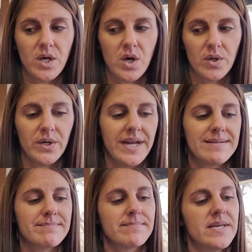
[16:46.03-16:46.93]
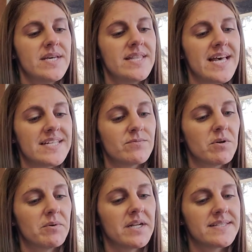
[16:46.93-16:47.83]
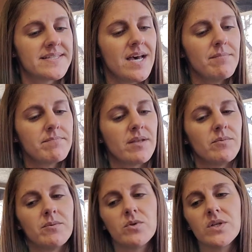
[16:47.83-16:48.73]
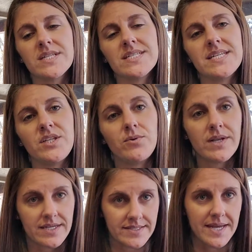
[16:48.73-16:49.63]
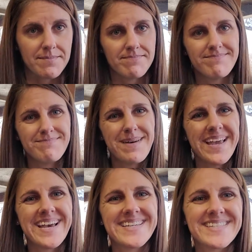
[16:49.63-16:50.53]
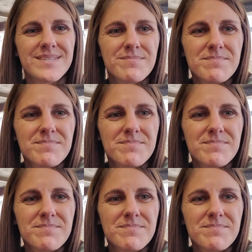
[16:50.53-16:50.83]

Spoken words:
All right, that's where we're going to stop, and we will continue next time. Bye, guys.